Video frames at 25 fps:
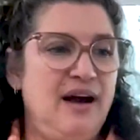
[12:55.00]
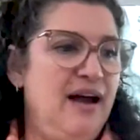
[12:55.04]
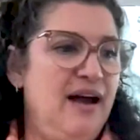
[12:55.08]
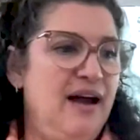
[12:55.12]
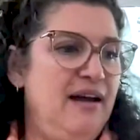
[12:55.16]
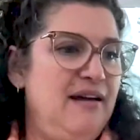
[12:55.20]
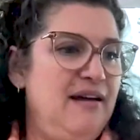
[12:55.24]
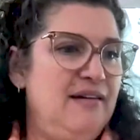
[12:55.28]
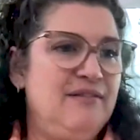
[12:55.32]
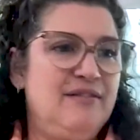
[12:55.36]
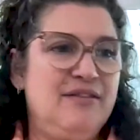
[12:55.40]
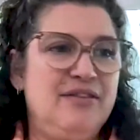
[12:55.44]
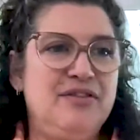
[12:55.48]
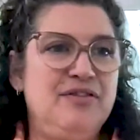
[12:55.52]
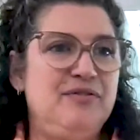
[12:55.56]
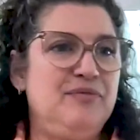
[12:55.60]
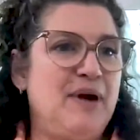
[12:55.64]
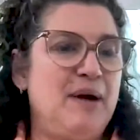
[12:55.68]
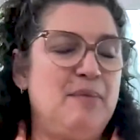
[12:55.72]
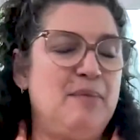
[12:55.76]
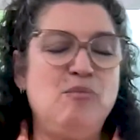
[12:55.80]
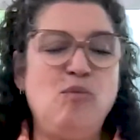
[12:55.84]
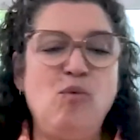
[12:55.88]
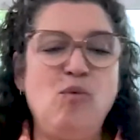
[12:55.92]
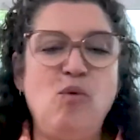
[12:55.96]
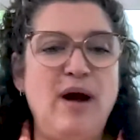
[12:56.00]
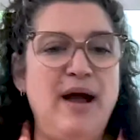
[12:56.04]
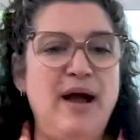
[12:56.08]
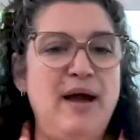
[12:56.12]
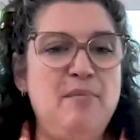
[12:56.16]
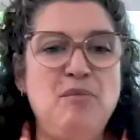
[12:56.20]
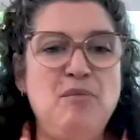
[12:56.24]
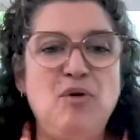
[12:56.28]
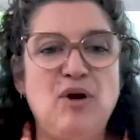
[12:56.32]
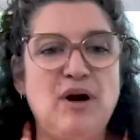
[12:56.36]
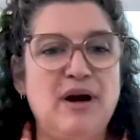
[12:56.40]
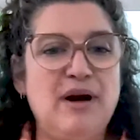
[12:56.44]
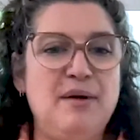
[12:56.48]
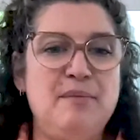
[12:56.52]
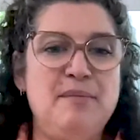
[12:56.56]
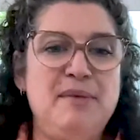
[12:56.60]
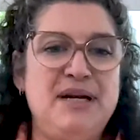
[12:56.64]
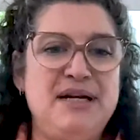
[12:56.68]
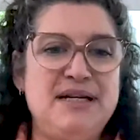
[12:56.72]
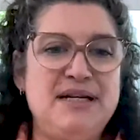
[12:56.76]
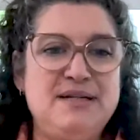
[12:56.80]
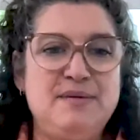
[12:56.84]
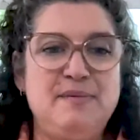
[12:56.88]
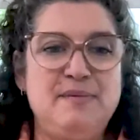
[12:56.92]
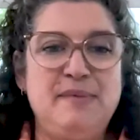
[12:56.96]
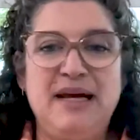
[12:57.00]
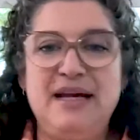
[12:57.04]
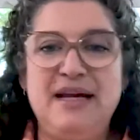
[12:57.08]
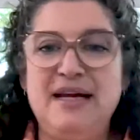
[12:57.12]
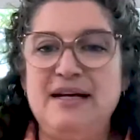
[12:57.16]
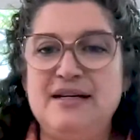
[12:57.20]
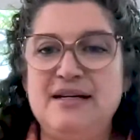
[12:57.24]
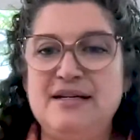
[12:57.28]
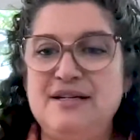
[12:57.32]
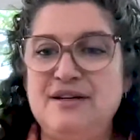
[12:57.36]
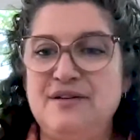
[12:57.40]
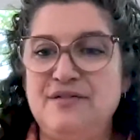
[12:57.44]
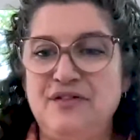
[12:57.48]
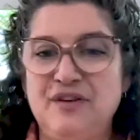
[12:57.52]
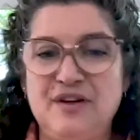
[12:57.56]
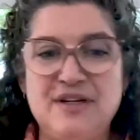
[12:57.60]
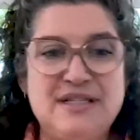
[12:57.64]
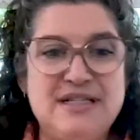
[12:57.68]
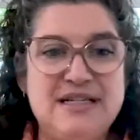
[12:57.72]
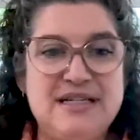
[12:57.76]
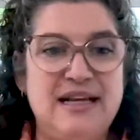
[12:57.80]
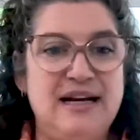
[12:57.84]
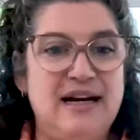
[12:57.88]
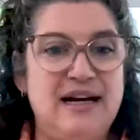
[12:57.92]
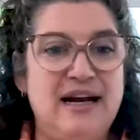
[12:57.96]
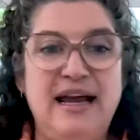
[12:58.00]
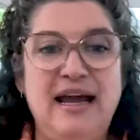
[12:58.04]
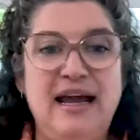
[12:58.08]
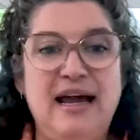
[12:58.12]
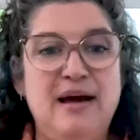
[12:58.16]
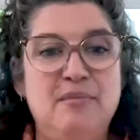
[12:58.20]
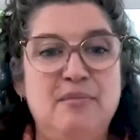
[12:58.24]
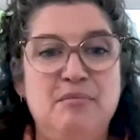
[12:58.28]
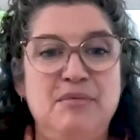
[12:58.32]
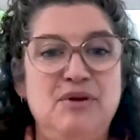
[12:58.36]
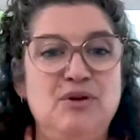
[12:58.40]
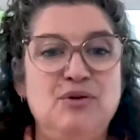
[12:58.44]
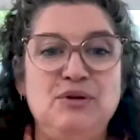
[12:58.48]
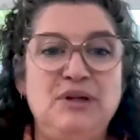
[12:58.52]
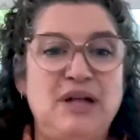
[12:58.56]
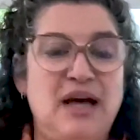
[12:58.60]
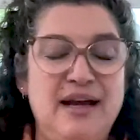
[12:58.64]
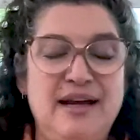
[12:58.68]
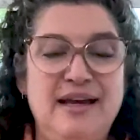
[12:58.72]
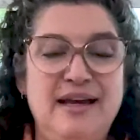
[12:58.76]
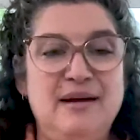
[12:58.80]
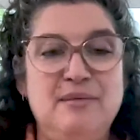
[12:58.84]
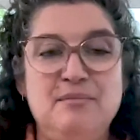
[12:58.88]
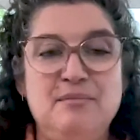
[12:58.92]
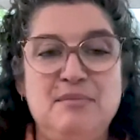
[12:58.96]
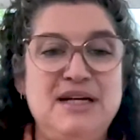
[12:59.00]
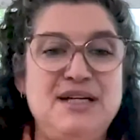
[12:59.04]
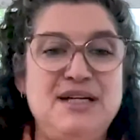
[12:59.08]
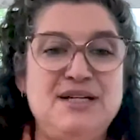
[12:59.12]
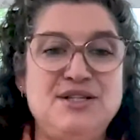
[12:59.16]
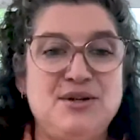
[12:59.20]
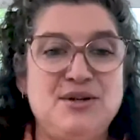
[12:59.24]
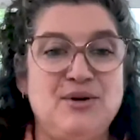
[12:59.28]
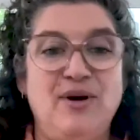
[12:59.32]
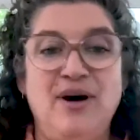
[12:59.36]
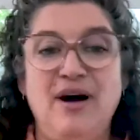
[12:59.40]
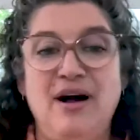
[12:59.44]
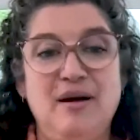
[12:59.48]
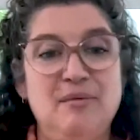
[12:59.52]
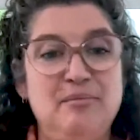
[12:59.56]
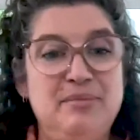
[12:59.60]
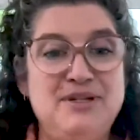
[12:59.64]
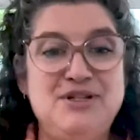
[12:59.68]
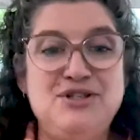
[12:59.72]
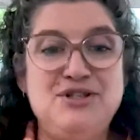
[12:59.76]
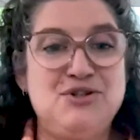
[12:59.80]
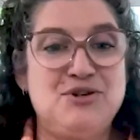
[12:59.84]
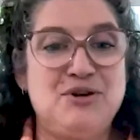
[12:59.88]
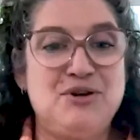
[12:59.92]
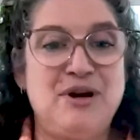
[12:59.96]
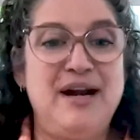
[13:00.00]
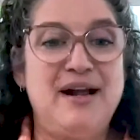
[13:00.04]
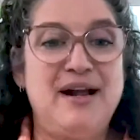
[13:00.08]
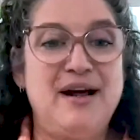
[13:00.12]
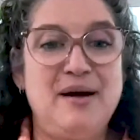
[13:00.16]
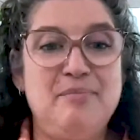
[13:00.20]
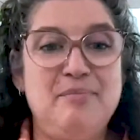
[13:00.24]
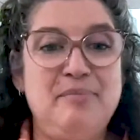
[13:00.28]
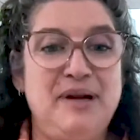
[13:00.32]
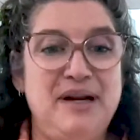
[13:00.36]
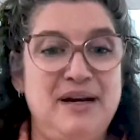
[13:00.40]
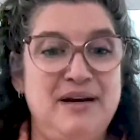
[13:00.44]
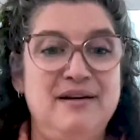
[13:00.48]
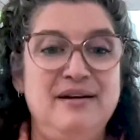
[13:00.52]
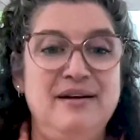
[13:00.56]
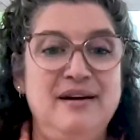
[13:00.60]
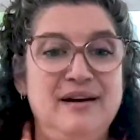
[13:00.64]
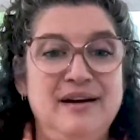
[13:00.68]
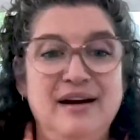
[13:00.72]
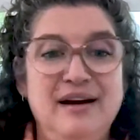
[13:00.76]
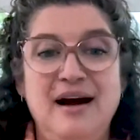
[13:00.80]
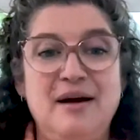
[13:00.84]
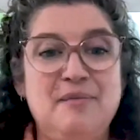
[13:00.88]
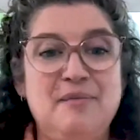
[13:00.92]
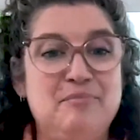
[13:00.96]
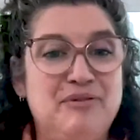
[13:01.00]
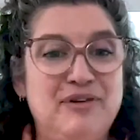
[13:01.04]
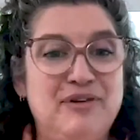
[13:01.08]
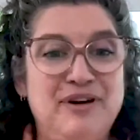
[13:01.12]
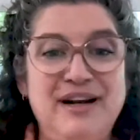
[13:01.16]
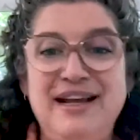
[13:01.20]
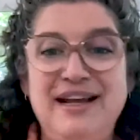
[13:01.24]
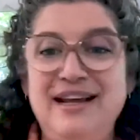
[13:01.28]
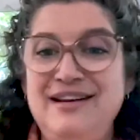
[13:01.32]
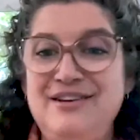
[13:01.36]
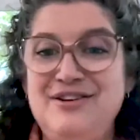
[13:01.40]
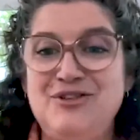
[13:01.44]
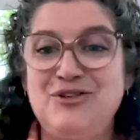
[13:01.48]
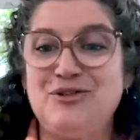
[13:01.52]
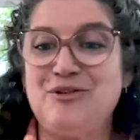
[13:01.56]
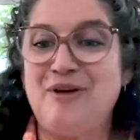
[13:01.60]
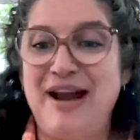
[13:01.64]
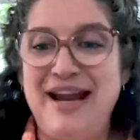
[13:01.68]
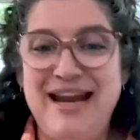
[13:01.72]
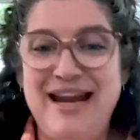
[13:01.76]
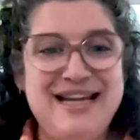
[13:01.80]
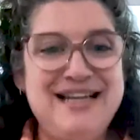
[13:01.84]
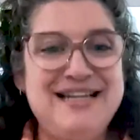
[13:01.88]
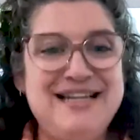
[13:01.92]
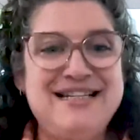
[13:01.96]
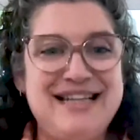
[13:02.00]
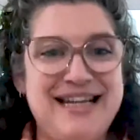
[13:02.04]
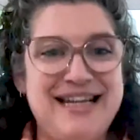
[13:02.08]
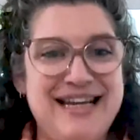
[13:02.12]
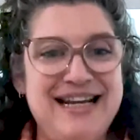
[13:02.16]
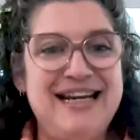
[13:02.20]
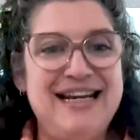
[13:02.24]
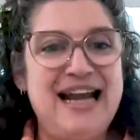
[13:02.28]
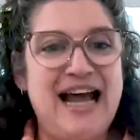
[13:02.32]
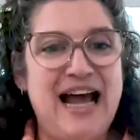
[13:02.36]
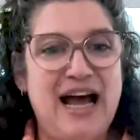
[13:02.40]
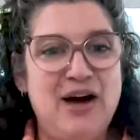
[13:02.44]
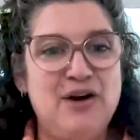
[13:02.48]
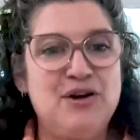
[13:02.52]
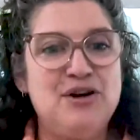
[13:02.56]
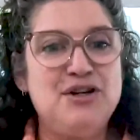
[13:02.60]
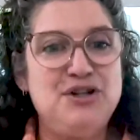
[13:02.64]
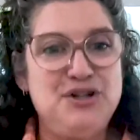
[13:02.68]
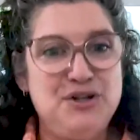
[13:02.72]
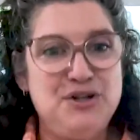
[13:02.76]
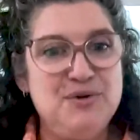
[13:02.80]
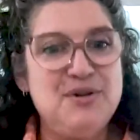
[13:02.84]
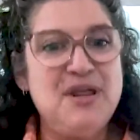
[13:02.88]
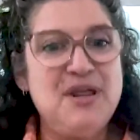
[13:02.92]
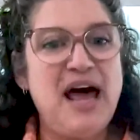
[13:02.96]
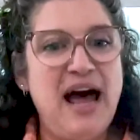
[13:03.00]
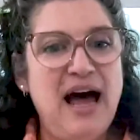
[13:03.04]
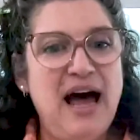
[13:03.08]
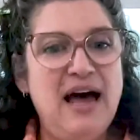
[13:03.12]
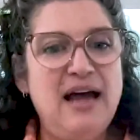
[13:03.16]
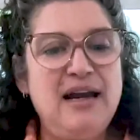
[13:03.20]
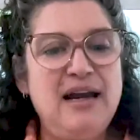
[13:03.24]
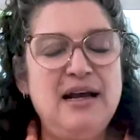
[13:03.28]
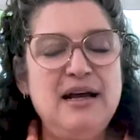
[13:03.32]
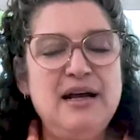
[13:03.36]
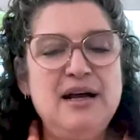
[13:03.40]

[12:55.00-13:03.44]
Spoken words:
I am way more committed to making a difference than I am you liking me. So I'll be straight up, and I'm pretty trained in how to do that.